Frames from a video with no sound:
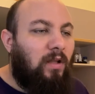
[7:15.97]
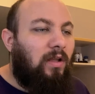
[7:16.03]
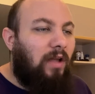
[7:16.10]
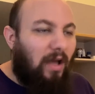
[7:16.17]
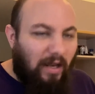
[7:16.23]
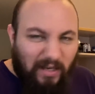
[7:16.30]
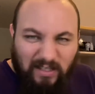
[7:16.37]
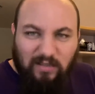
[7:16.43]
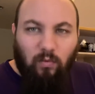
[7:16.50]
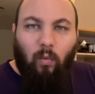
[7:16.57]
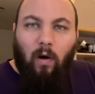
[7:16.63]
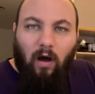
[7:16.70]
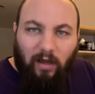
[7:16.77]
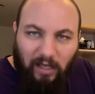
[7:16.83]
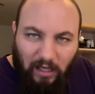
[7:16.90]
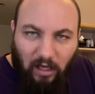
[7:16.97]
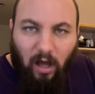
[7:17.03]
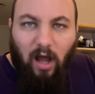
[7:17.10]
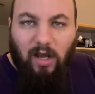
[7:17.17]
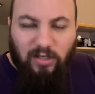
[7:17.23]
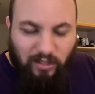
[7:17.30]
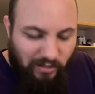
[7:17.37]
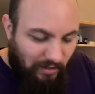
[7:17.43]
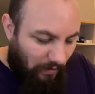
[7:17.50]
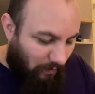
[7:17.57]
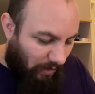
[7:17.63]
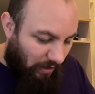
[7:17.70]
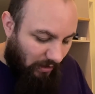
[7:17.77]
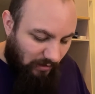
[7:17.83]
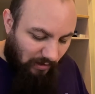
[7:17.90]
And he's walking cautiously when
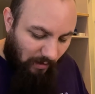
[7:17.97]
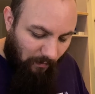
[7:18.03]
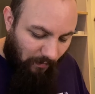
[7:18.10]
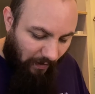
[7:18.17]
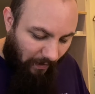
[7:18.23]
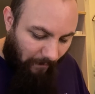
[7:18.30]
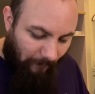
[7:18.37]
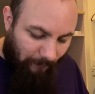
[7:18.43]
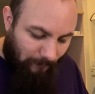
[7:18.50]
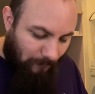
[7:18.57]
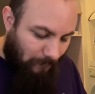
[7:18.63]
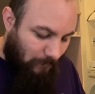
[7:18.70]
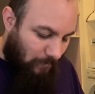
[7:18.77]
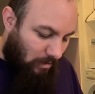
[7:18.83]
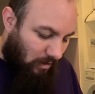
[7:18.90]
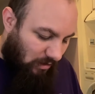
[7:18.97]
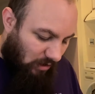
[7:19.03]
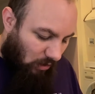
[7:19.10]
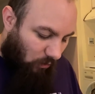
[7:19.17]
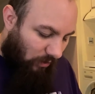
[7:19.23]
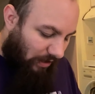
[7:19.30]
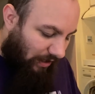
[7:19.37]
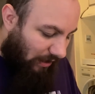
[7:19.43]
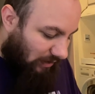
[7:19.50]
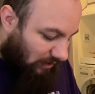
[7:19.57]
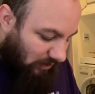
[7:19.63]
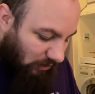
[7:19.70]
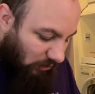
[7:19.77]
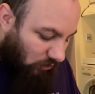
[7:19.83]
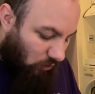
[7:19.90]
he gets up there. So when he gets
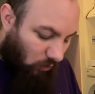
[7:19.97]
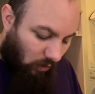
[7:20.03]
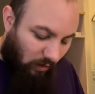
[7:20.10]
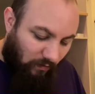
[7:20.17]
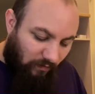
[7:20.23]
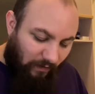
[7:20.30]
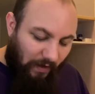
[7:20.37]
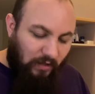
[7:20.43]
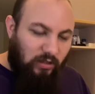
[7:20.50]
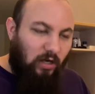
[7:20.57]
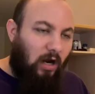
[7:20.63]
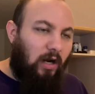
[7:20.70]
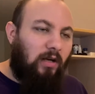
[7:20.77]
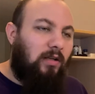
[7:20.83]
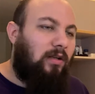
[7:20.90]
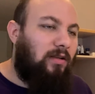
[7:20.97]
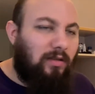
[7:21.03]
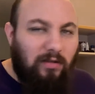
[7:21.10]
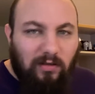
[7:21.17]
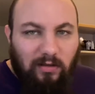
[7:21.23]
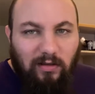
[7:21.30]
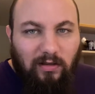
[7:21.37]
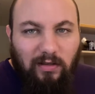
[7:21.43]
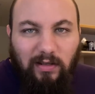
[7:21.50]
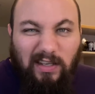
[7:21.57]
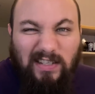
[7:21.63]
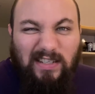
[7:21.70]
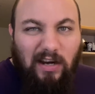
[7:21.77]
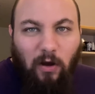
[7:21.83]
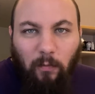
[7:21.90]
to the door, fate chart.
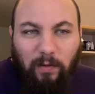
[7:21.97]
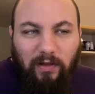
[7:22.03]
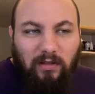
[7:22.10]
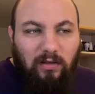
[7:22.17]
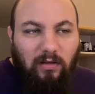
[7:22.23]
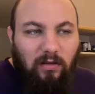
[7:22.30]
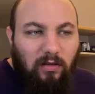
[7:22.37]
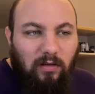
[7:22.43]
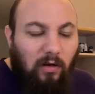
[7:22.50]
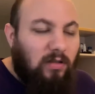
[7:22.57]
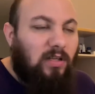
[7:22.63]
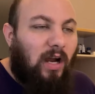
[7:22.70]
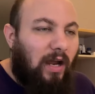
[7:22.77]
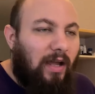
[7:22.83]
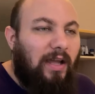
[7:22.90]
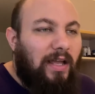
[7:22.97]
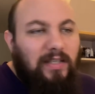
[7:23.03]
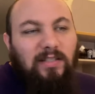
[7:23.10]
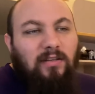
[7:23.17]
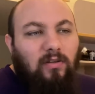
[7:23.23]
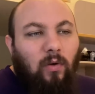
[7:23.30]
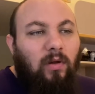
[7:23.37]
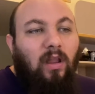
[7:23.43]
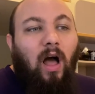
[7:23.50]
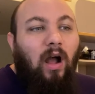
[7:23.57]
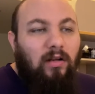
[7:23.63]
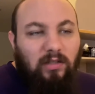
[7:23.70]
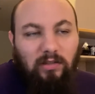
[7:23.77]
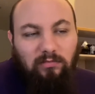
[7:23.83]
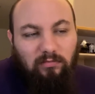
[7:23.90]
Is it open? Or sorry, is the door
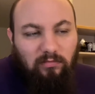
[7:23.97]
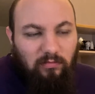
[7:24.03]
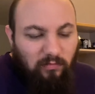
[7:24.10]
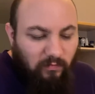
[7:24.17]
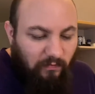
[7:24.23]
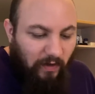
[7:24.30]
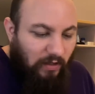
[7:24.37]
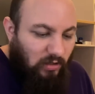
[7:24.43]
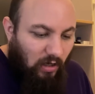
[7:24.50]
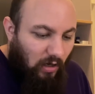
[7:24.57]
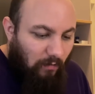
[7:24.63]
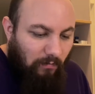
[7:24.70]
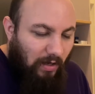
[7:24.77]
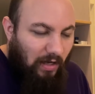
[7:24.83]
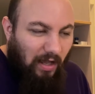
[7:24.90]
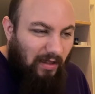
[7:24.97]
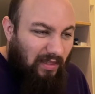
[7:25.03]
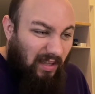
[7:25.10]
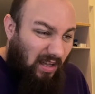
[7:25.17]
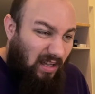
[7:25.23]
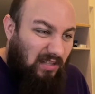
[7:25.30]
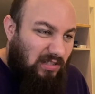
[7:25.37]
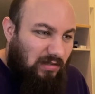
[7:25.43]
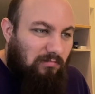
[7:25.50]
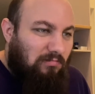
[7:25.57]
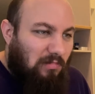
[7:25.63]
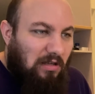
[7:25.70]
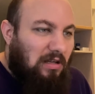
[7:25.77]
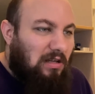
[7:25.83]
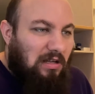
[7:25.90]
locked? Fate chart. I mean, I think it's
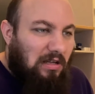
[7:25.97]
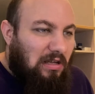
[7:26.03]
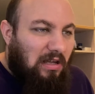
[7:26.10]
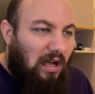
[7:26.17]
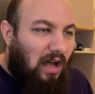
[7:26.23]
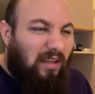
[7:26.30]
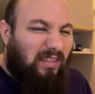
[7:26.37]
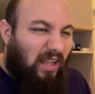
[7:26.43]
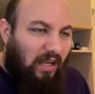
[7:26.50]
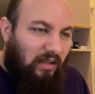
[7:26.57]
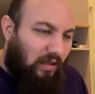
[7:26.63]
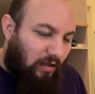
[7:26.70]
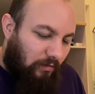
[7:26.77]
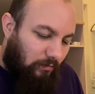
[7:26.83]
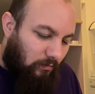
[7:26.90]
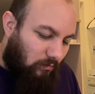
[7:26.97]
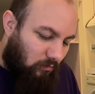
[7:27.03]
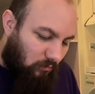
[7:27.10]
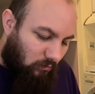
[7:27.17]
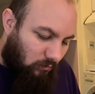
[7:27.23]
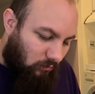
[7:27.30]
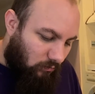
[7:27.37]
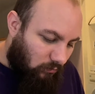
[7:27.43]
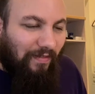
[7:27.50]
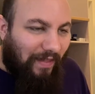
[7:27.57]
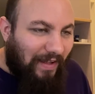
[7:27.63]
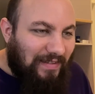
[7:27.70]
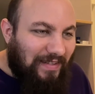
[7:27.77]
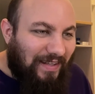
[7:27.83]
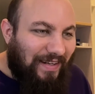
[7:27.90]
unlikely.
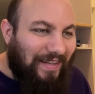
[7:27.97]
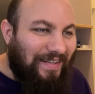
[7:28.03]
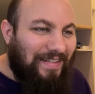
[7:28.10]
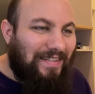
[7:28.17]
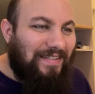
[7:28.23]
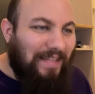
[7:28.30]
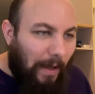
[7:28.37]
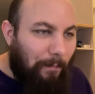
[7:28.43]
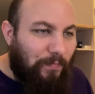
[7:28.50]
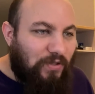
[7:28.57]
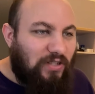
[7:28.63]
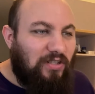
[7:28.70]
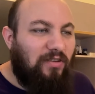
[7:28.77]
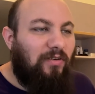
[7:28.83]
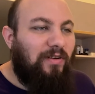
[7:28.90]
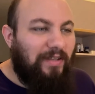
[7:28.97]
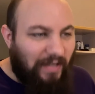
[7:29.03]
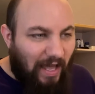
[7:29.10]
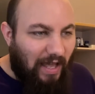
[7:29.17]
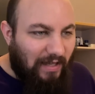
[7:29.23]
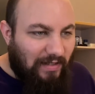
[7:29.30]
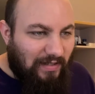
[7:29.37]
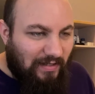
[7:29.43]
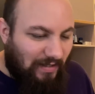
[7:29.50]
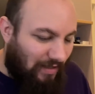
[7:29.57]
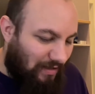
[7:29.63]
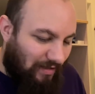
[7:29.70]
That's an exceptional yes.